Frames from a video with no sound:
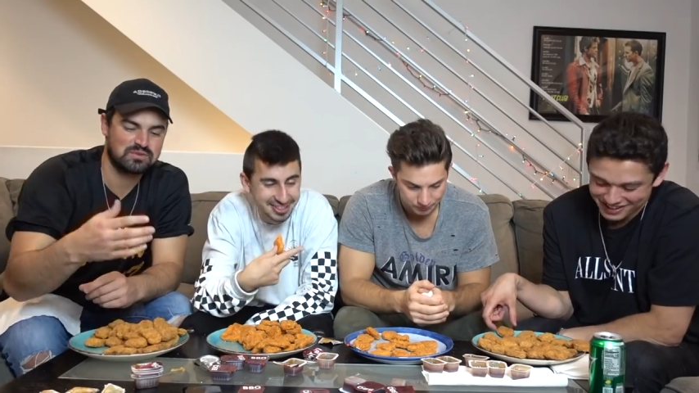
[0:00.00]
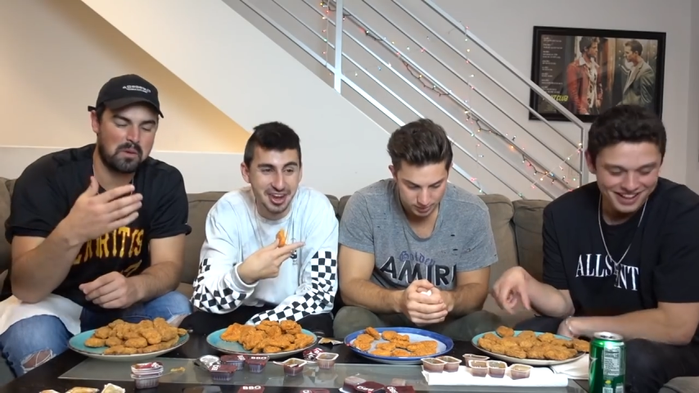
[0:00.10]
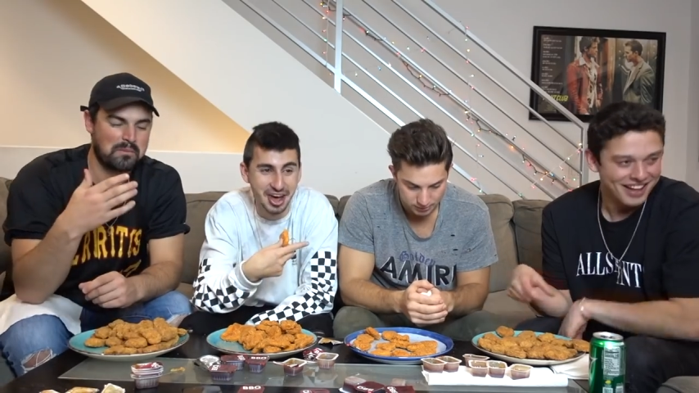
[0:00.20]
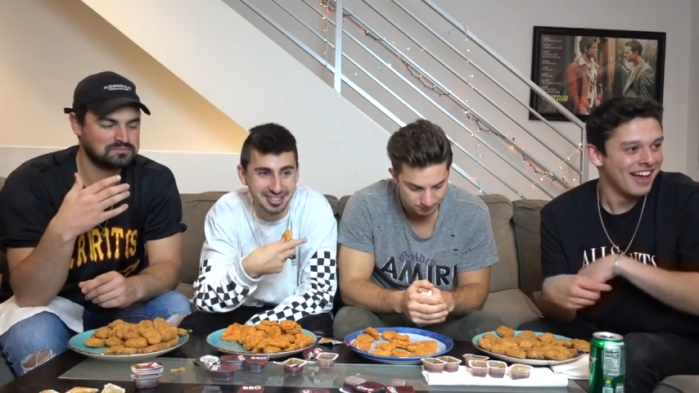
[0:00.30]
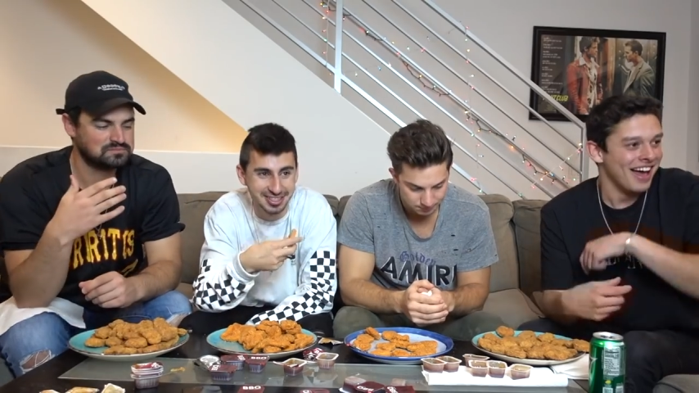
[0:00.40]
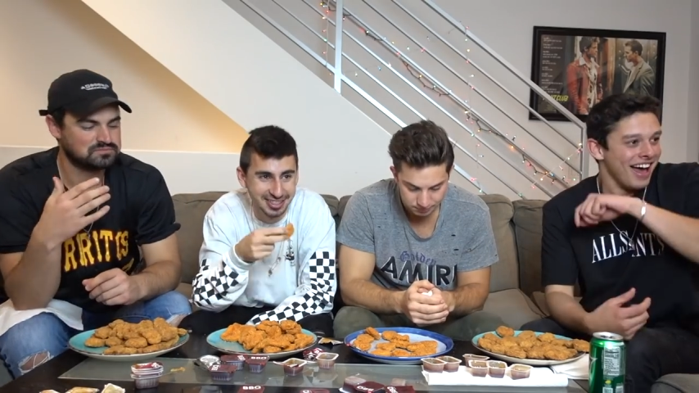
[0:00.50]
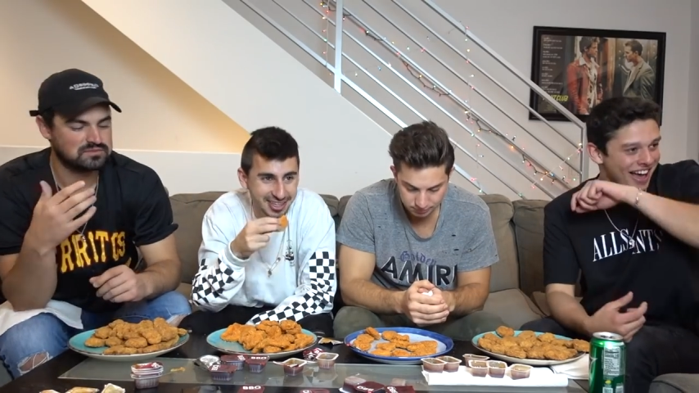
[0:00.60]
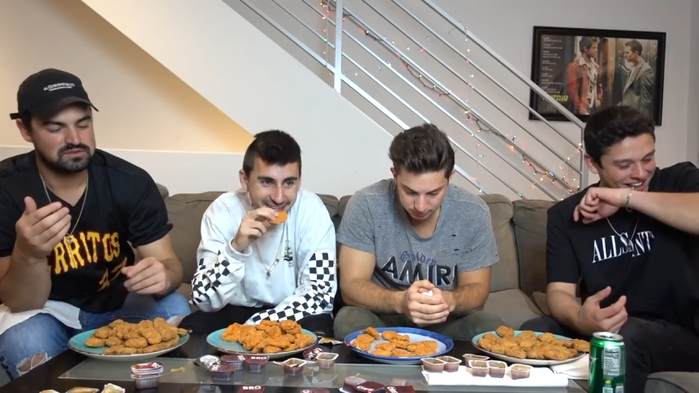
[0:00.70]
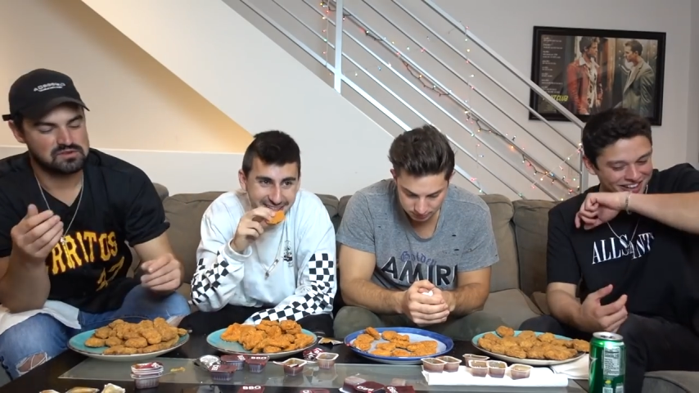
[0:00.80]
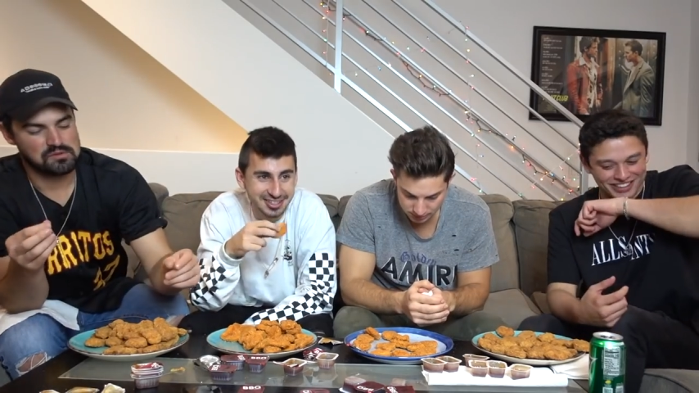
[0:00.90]
Speaker 1: does,
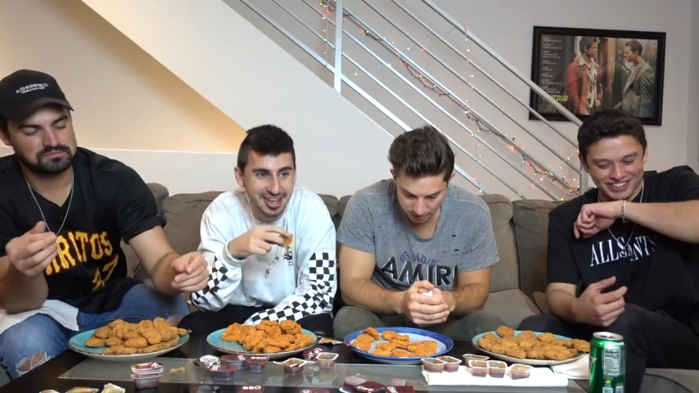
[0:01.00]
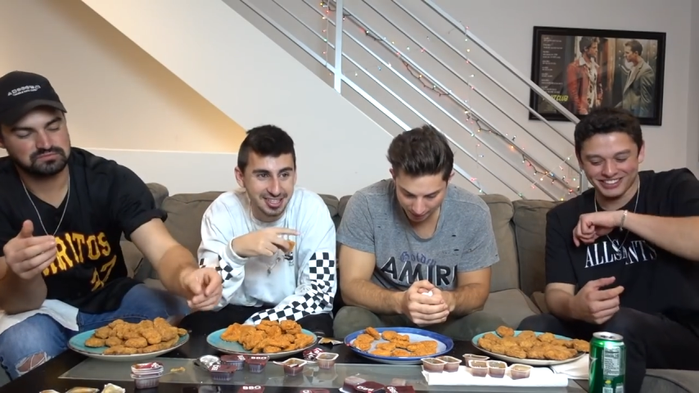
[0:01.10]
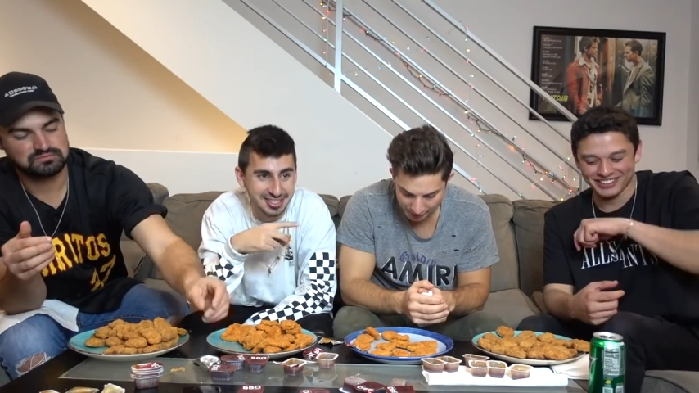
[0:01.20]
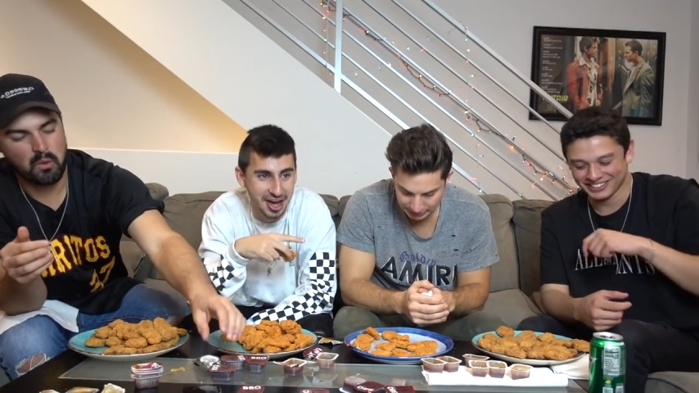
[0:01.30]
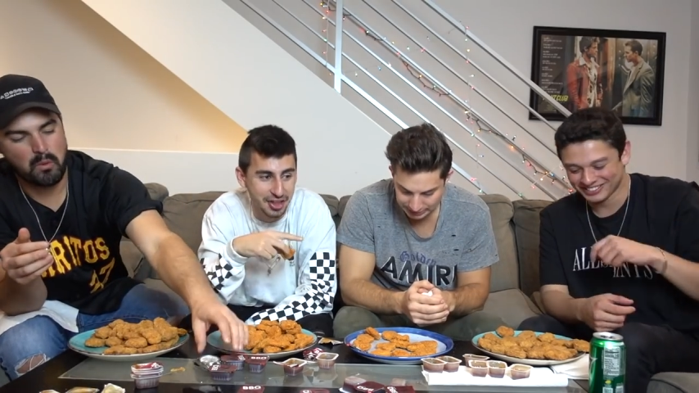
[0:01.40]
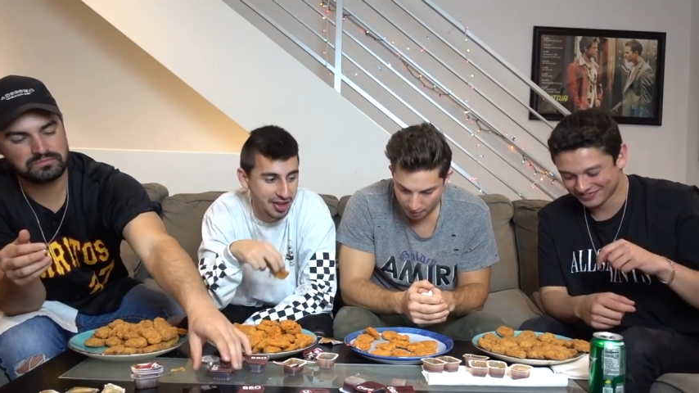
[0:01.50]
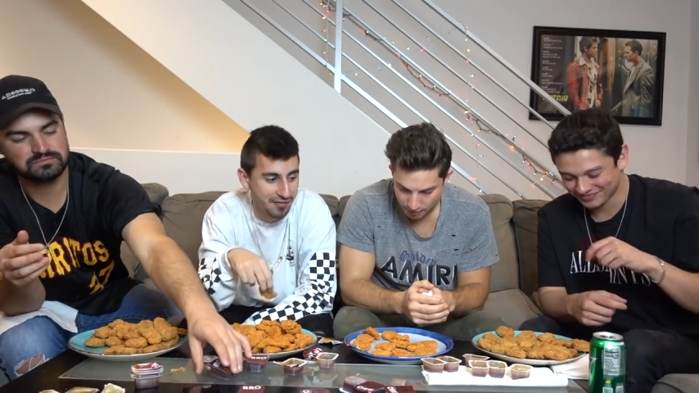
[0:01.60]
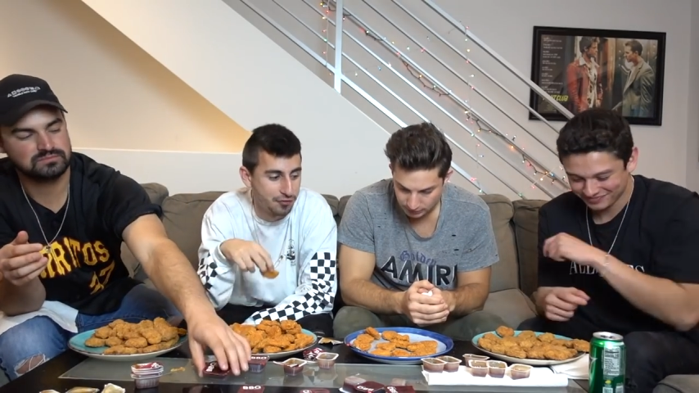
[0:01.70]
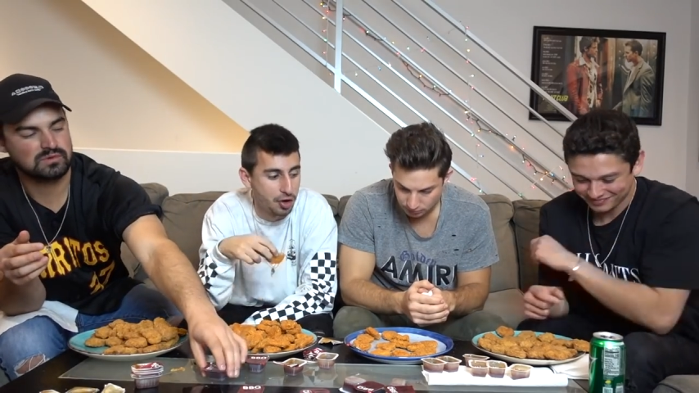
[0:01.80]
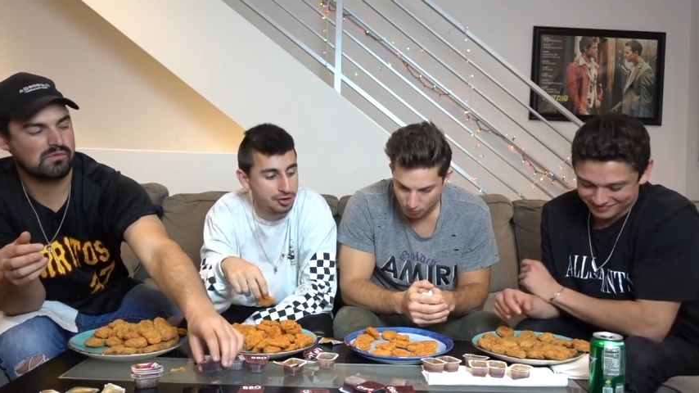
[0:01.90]
does
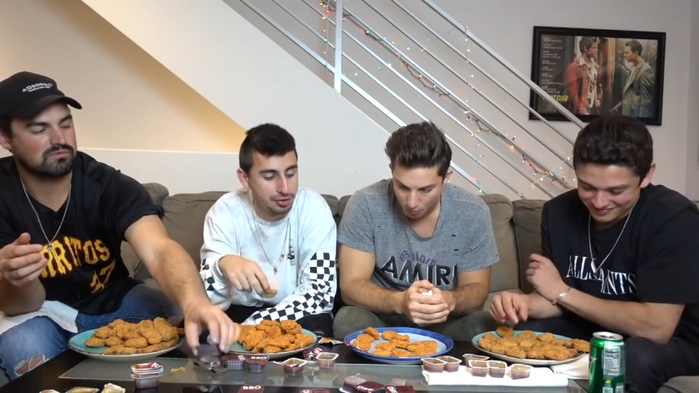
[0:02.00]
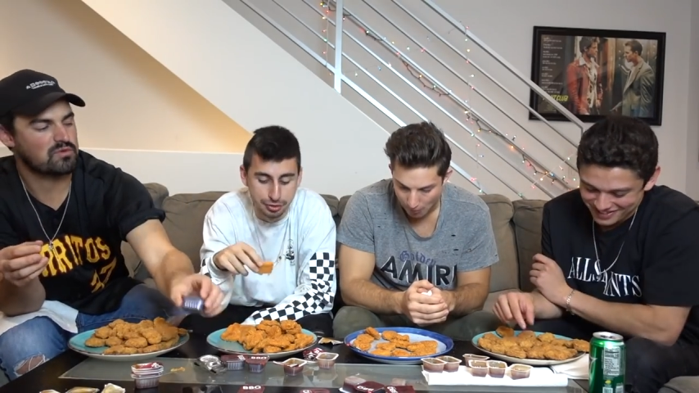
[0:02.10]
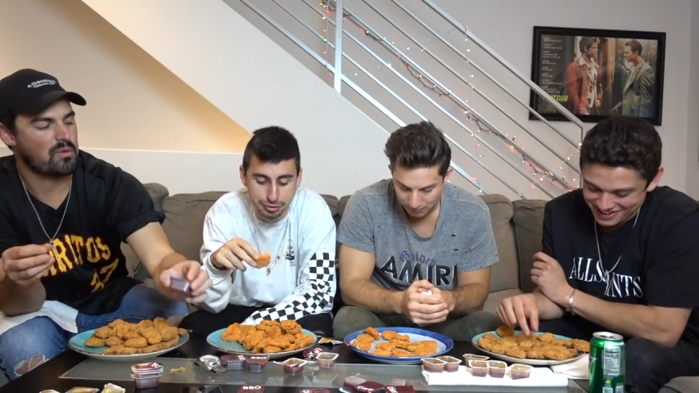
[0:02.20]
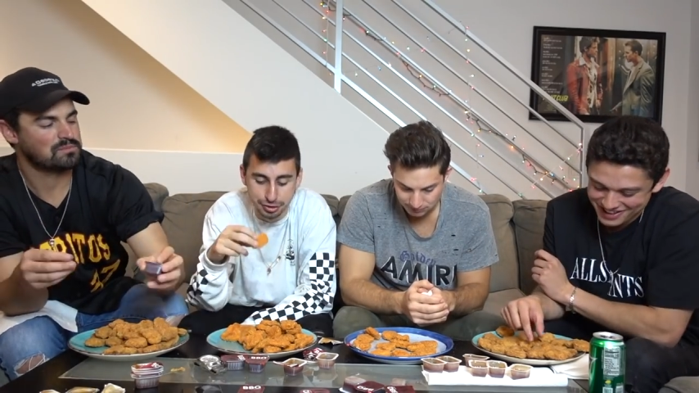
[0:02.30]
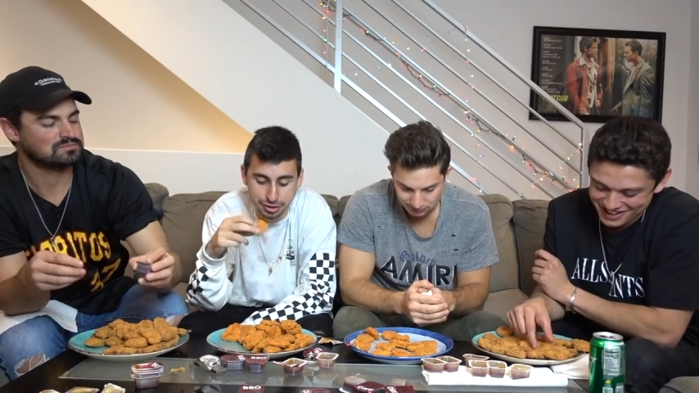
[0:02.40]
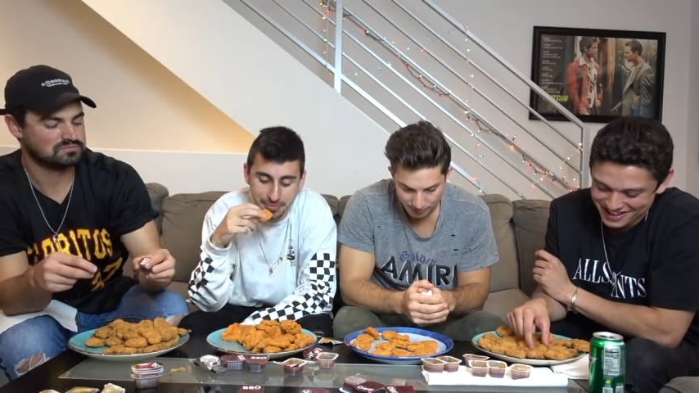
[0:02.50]
nothing, loser.